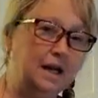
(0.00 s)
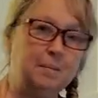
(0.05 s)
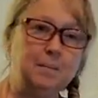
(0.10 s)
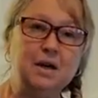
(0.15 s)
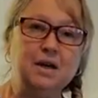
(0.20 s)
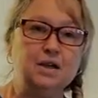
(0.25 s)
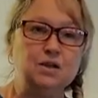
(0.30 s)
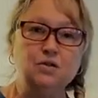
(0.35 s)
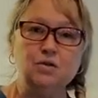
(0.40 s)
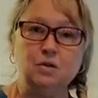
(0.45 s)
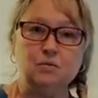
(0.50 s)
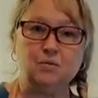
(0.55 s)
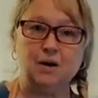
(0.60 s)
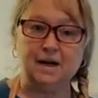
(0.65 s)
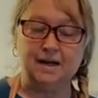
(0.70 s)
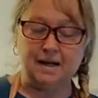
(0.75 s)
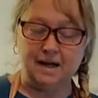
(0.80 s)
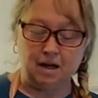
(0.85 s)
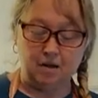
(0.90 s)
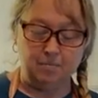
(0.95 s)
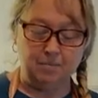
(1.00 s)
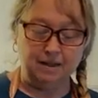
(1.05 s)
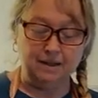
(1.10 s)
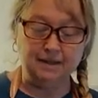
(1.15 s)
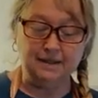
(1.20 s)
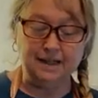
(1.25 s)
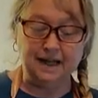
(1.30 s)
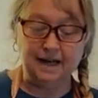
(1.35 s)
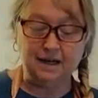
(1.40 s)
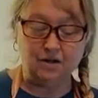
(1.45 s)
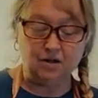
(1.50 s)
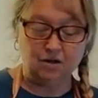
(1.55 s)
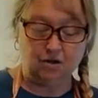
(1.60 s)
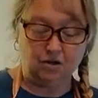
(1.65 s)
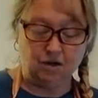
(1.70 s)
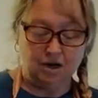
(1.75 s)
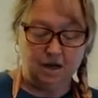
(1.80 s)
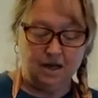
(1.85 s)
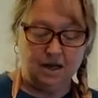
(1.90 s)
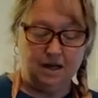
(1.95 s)
and I'm not going to do it right now, but
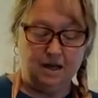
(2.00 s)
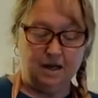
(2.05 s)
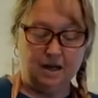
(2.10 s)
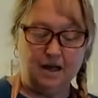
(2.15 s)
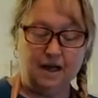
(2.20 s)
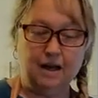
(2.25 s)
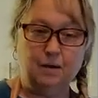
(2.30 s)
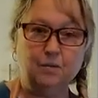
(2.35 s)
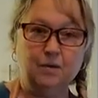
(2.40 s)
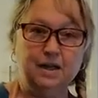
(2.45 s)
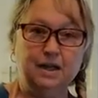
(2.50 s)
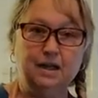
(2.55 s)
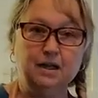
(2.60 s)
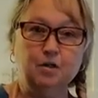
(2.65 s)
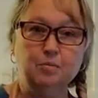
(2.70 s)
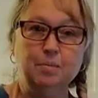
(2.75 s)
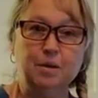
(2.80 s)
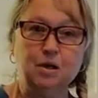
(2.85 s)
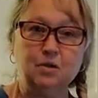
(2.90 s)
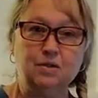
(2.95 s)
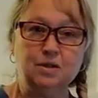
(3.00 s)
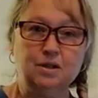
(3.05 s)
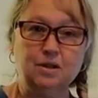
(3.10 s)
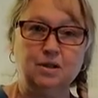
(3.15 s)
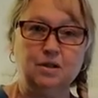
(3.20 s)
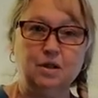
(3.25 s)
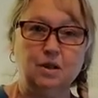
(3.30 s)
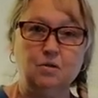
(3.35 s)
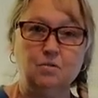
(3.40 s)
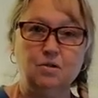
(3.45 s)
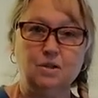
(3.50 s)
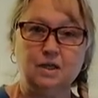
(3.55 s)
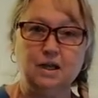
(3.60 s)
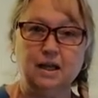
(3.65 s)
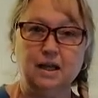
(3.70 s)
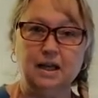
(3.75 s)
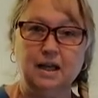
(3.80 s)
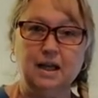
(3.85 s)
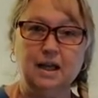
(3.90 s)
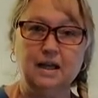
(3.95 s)
later, I will get a little Post-it note,
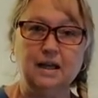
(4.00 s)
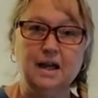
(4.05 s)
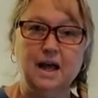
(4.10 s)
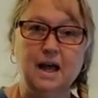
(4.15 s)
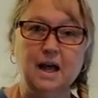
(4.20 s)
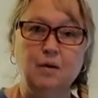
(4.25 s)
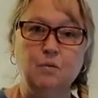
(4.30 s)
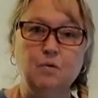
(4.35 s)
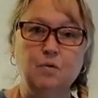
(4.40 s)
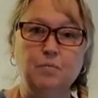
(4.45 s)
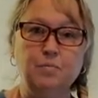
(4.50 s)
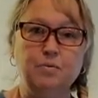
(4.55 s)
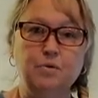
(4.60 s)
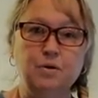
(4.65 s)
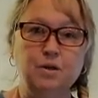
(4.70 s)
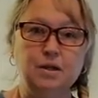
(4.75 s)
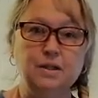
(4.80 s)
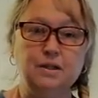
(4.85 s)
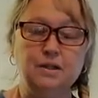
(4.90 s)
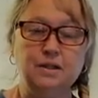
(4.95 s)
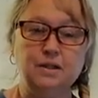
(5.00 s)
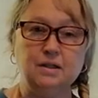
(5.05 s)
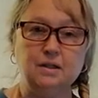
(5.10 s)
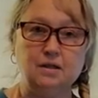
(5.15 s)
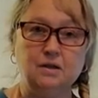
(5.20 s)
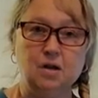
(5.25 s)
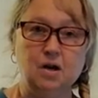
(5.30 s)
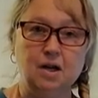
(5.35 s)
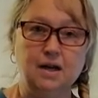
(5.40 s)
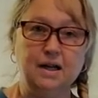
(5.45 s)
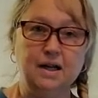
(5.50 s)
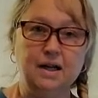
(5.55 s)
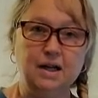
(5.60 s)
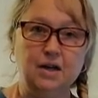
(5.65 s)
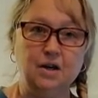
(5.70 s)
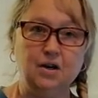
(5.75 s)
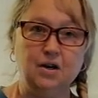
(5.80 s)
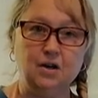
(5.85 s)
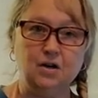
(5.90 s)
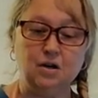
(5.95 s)
and I will put on
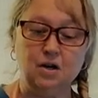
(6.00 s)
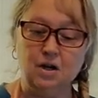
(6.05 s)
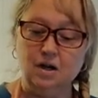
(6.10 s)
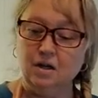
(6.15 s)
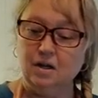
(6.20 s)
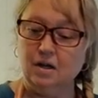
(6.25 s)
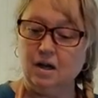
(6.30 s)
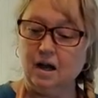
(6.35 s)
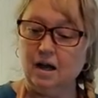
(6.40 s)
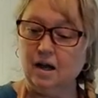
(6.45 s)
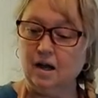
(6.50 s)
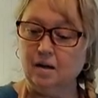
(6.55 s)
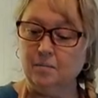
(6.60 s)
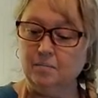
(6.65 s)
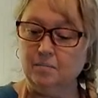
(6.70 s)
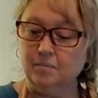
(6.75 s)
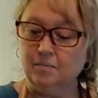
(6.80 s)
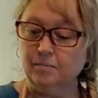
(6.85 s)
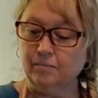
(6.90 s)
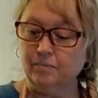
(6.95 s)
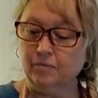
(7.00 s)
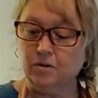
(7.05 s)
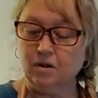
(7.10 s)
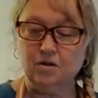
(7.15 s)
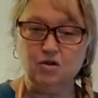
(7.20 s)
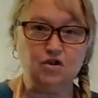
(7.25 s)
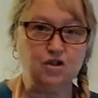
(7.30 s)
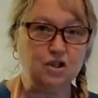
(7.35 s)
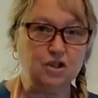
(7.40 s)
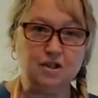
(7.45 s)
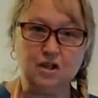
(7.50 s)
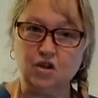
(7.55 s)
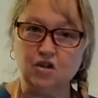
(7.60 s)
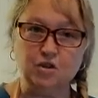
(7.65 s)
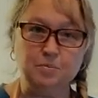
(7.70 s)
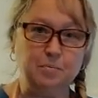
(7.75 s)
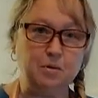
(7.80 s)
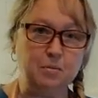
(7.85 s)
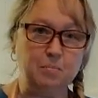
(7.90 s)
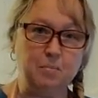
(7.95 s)
here, I'll
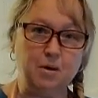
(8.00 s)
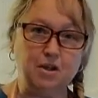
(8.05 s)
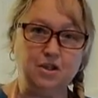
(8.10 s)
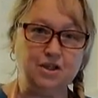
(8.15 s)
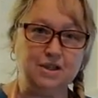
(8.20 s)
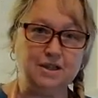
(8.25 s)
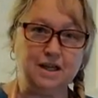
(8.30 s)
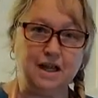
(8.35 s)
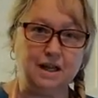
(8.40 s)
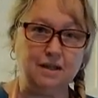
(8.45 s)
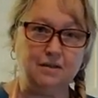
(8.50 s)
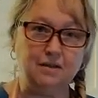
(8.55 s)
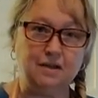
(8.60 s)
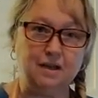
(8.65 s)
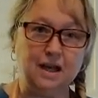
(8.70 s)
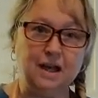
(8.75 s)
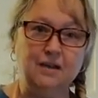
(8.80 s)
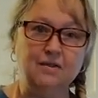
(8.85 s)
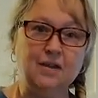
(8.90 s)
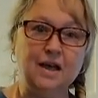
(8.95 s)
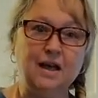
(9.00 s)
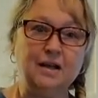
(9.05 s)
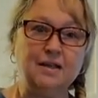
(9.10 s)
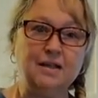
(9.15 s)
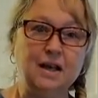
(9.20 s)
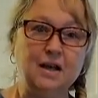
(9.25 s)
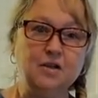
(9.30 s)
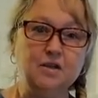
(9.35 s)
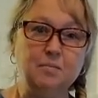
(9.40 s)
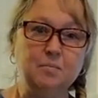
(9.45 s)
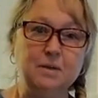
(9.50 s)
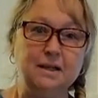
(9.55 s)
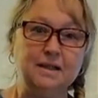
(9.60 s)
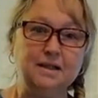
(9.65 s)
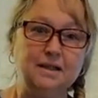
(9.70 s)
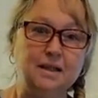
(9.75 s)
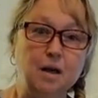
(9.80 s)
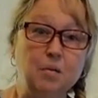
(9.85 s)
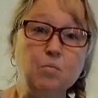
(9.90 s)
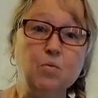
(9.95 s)
just put March 10th. And that tells me
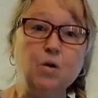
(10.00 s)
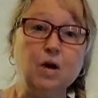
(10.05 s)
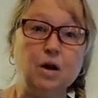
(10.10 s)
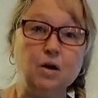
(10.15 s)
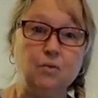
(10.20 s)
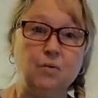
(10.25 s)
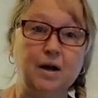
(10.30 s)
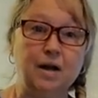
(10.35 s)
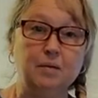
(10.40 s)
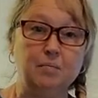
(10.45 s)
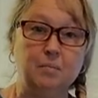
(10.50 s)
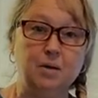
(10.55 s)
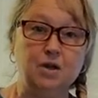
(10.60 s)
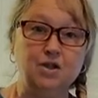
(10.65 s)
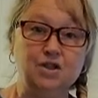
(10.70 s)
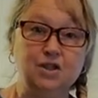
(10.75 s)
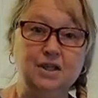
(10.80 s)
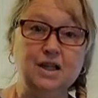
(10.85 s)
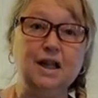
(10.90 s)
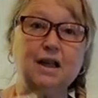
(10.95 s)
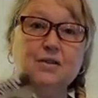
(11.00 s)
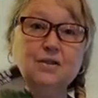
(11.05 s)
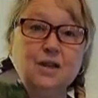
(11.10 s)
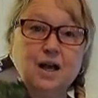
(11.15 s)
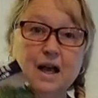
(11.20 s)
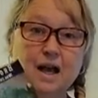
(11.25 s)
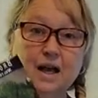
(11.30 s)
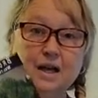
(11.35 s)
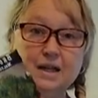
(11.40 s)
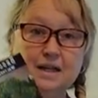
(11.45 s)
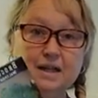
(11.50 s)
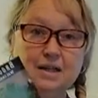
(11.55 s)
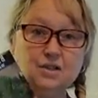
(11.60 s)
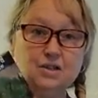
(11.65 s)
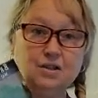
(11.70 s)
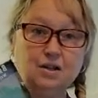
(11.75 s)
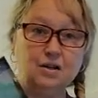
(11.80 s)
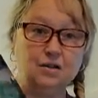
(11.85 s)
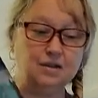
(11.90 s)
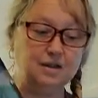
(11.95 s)
somewhere around March 10th, I need to
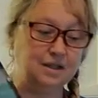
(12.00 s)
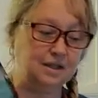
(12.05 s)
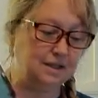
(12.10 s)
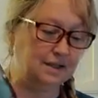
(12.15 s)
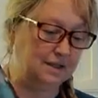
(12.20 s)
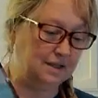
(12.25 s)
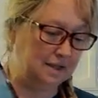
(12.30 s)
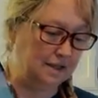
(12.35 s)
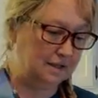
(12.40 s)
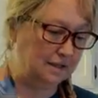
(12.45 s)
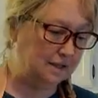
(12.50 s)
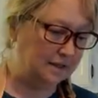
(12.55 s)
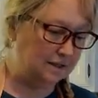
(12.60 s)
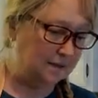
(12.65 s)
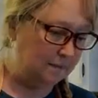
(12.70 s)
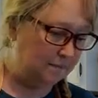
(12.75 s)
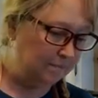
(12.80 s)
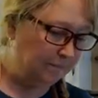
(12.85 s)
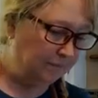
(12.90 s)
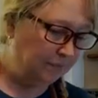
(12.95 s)
start these seeds.